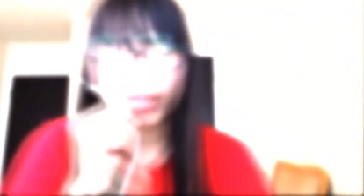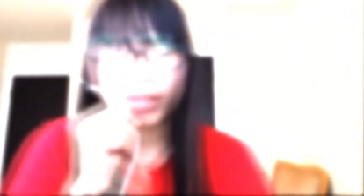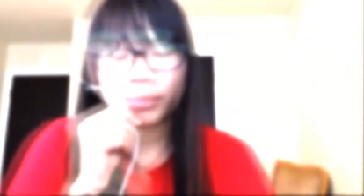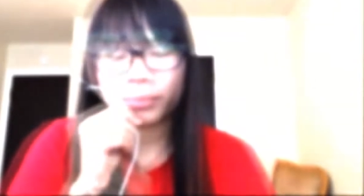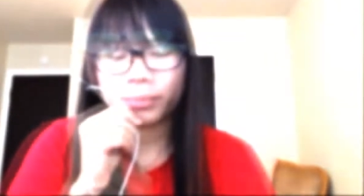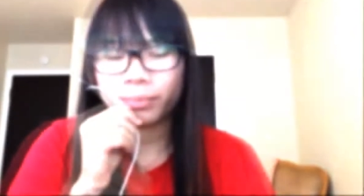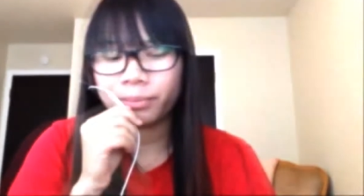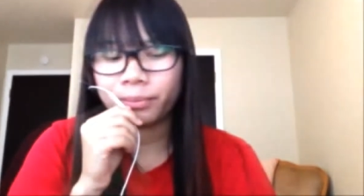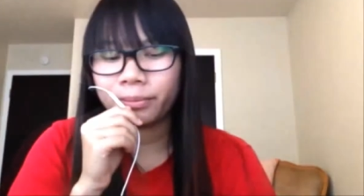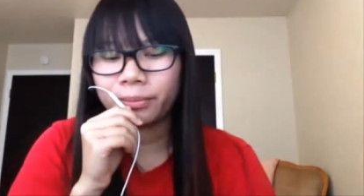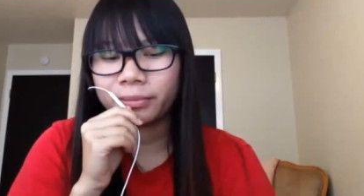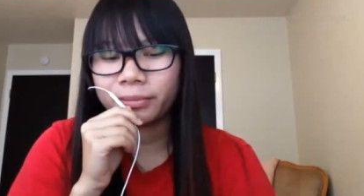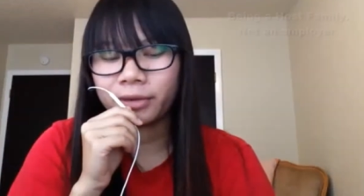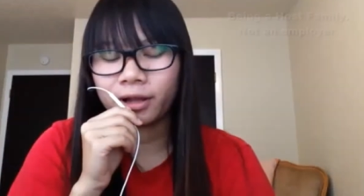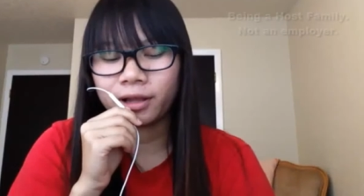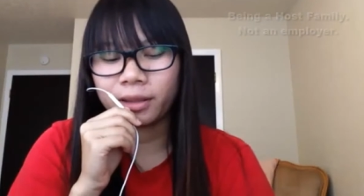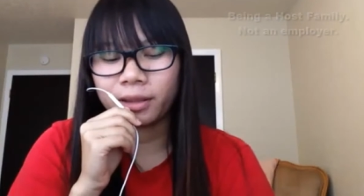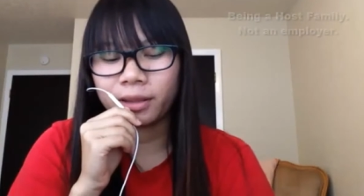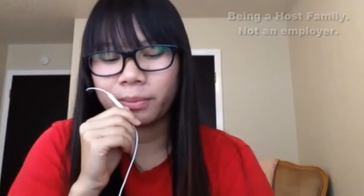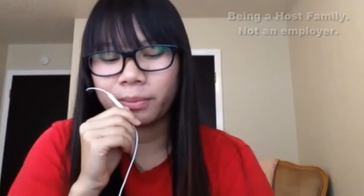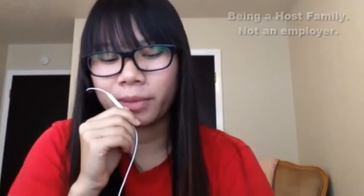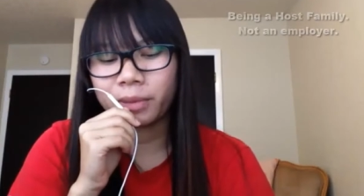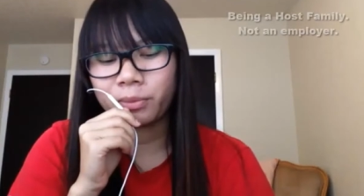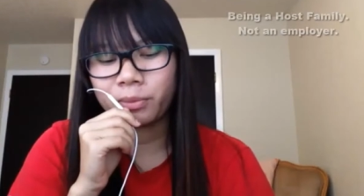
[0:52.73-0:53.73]

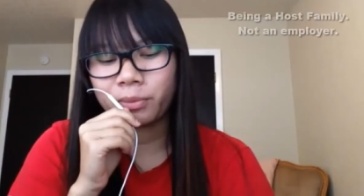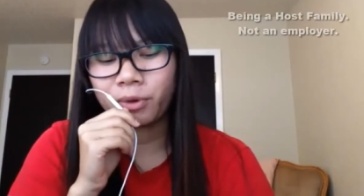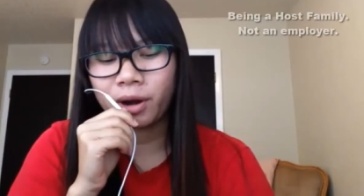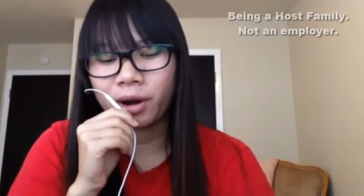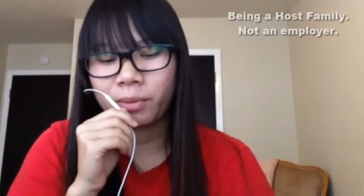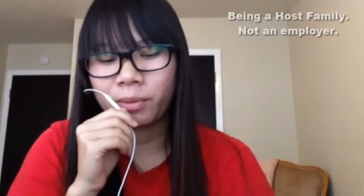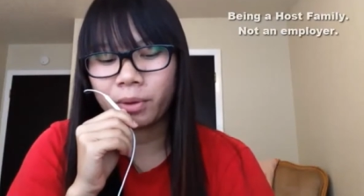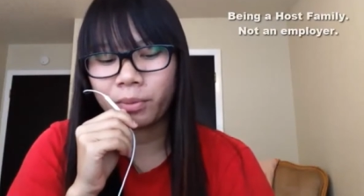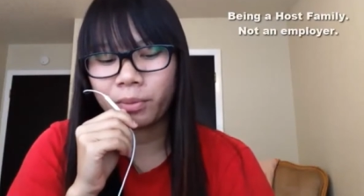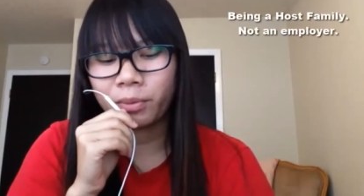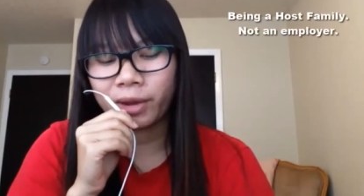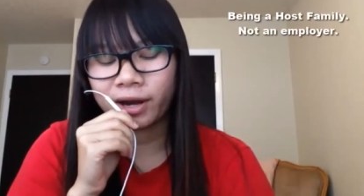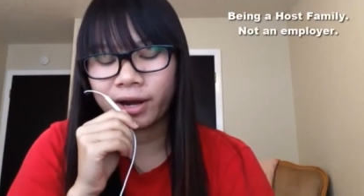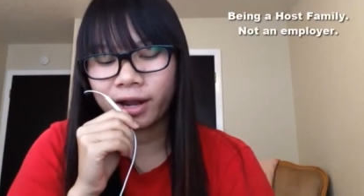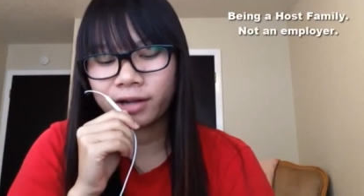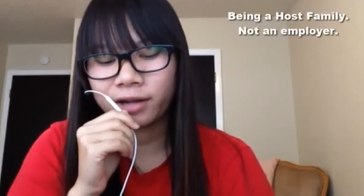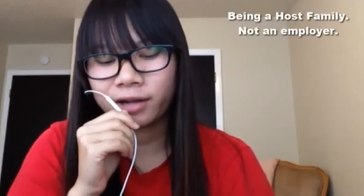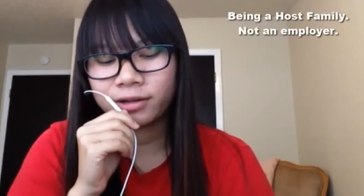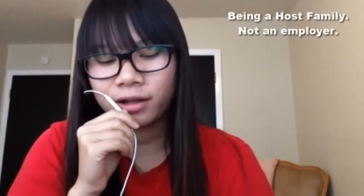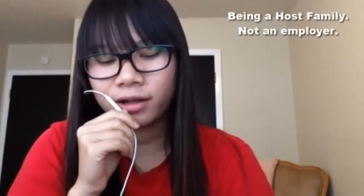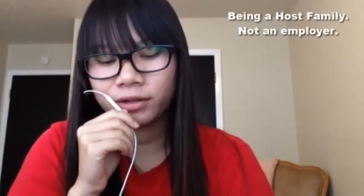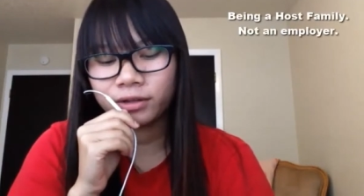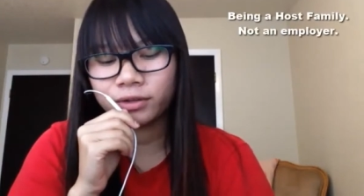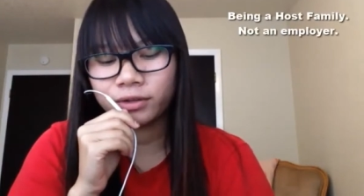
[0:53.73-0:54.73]
Not a big problem. When I
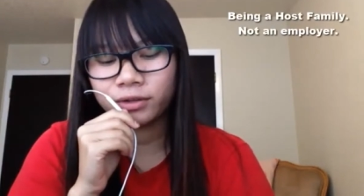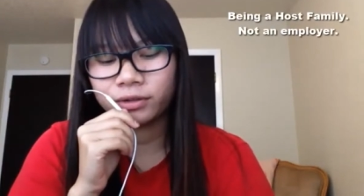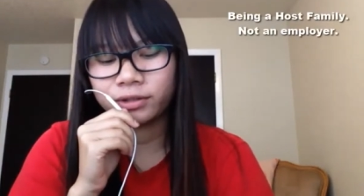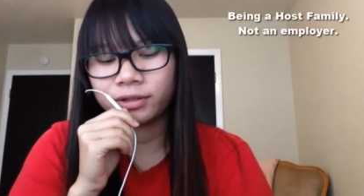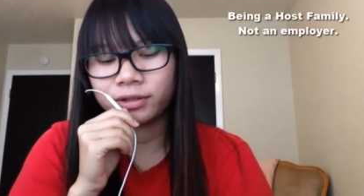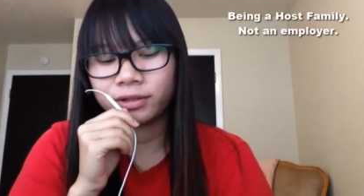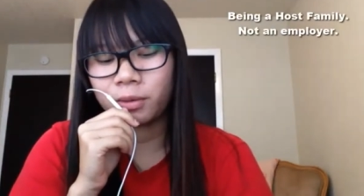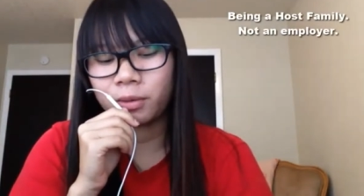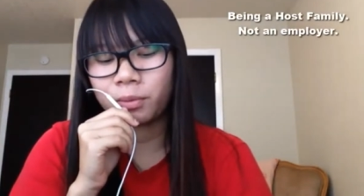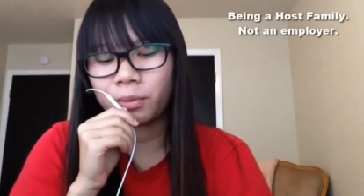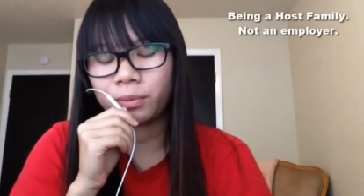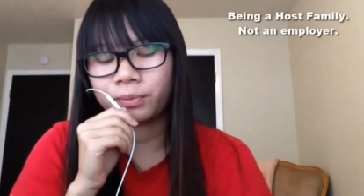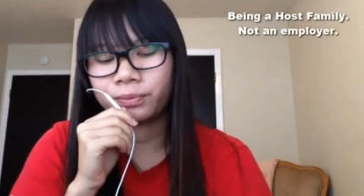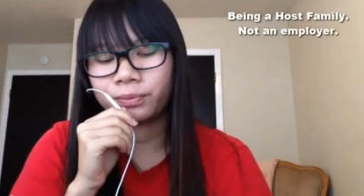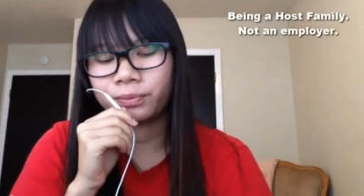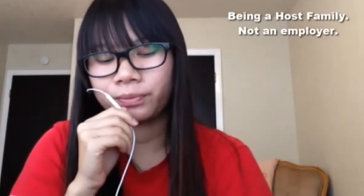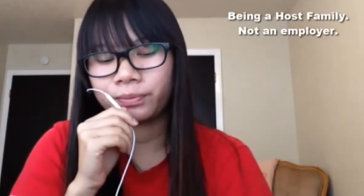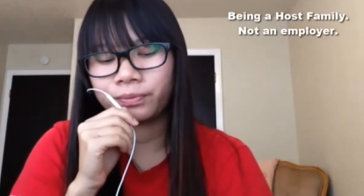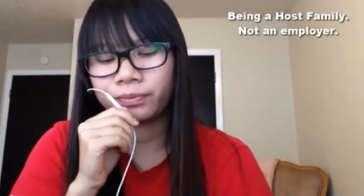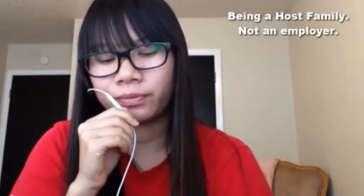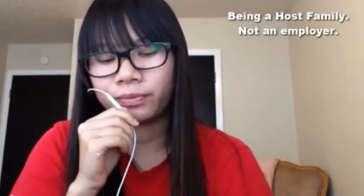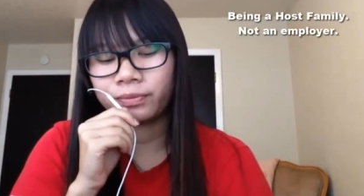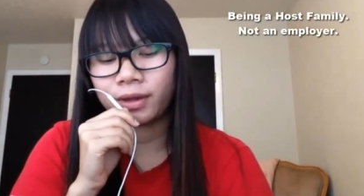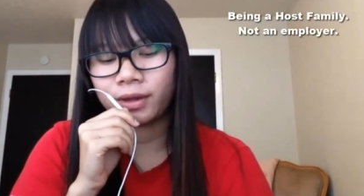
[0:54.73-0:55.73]
talk to
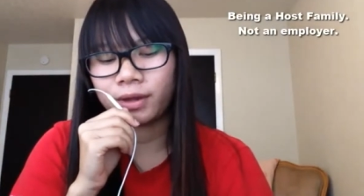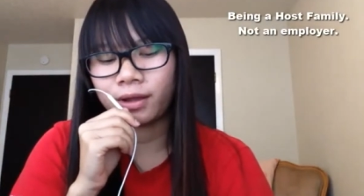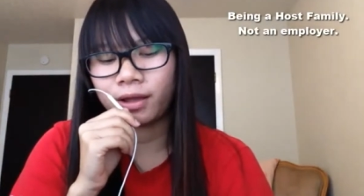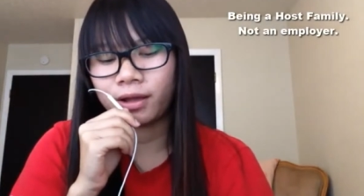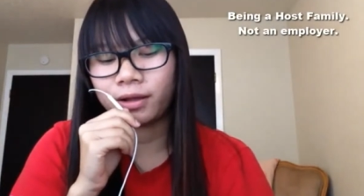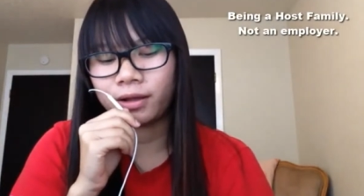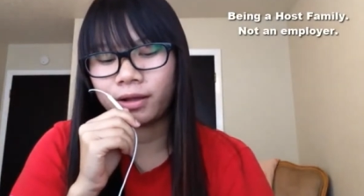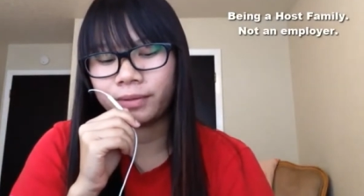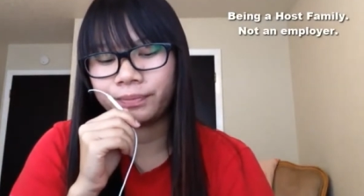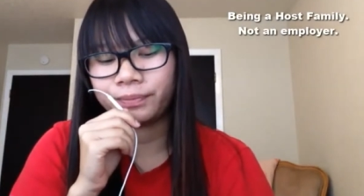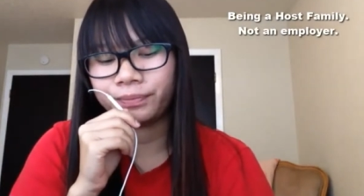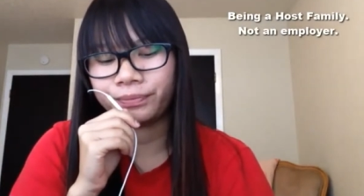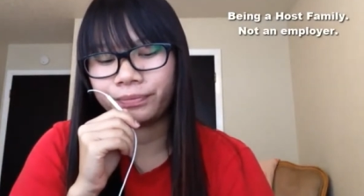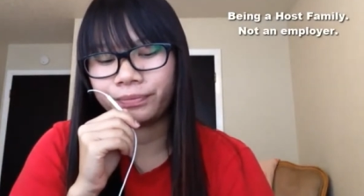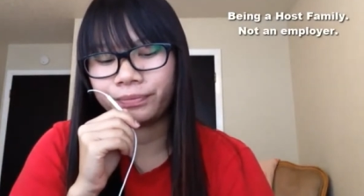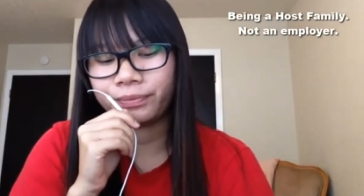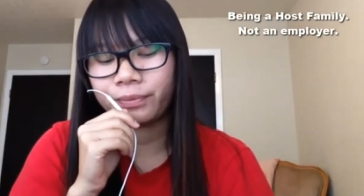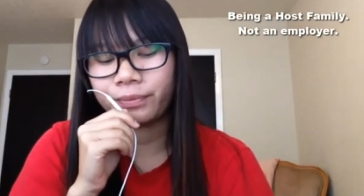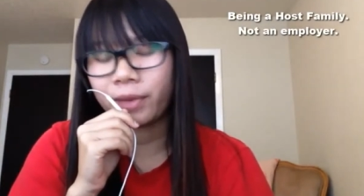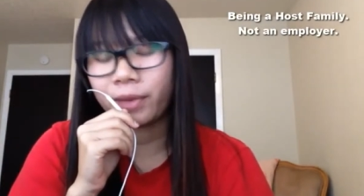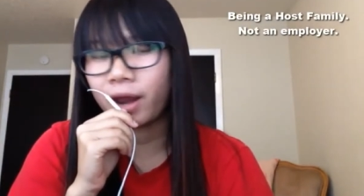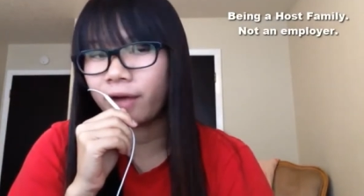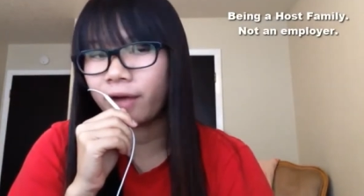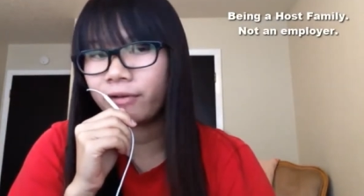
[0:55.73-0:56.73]
some
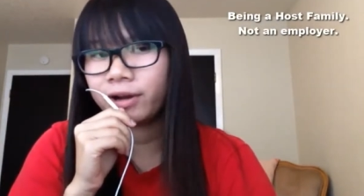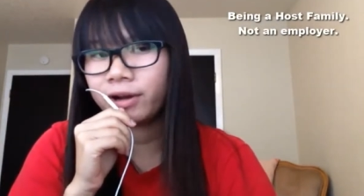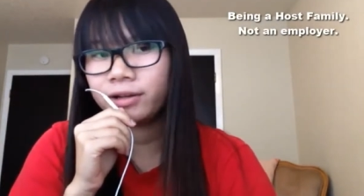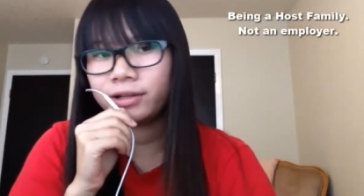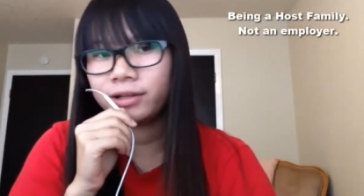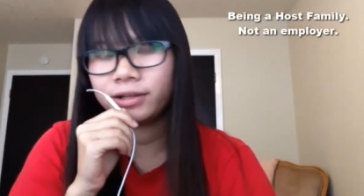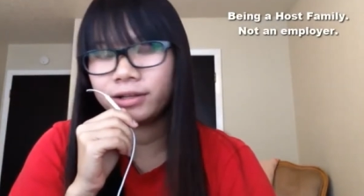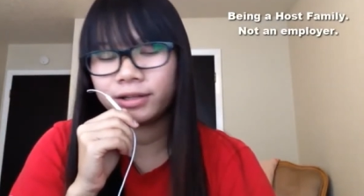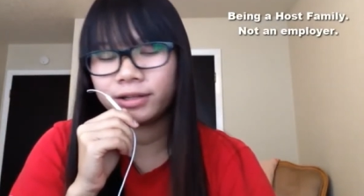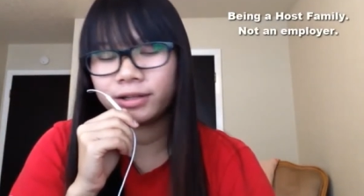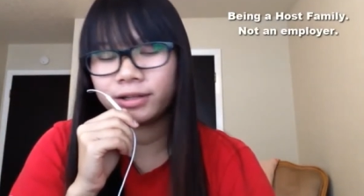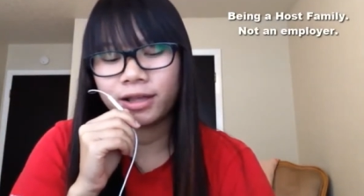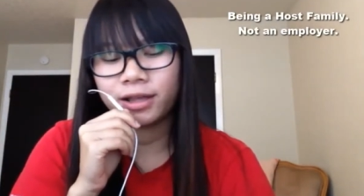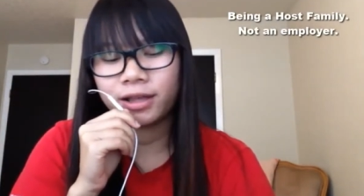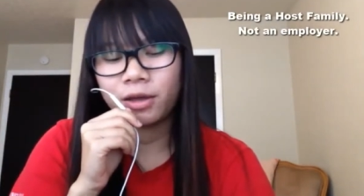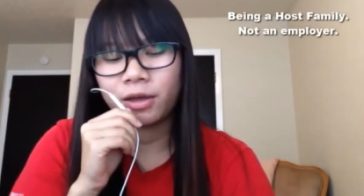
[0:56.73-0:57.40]
parents,